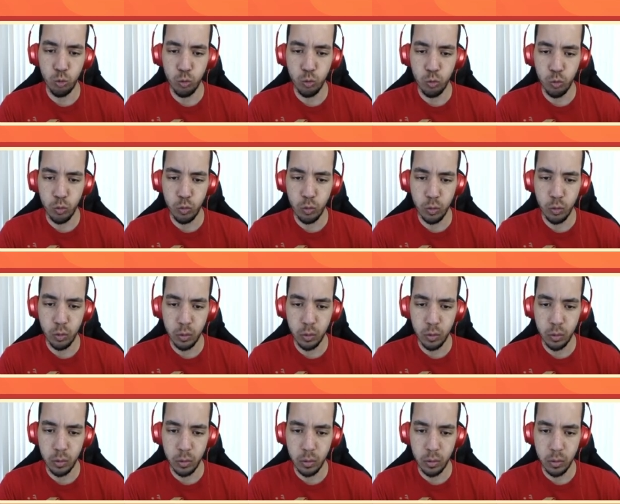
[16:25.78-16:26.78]

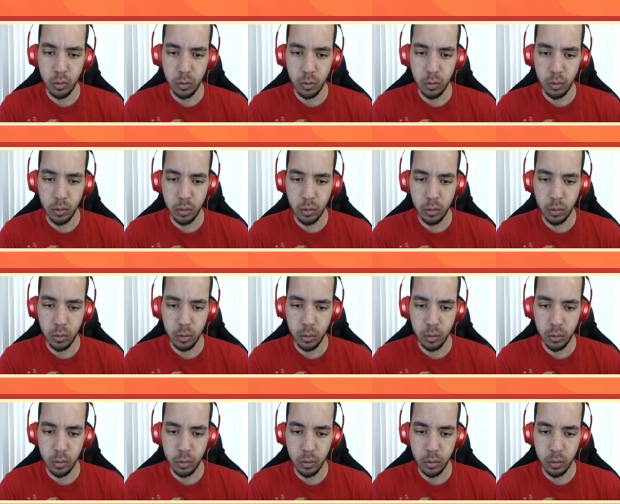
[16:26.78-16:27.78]

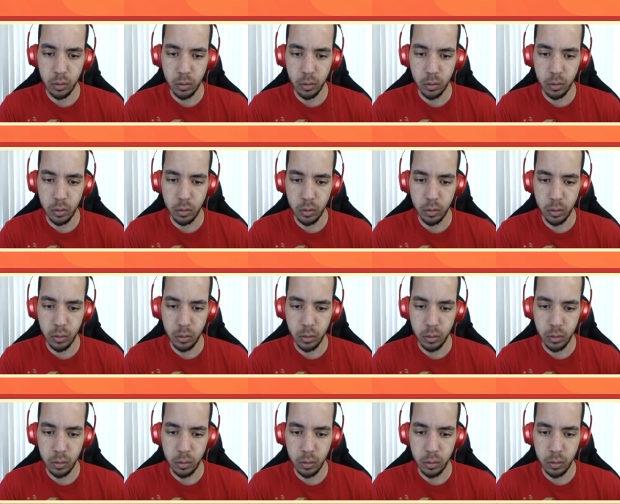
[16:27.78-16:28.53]
No one is speaking in this clip.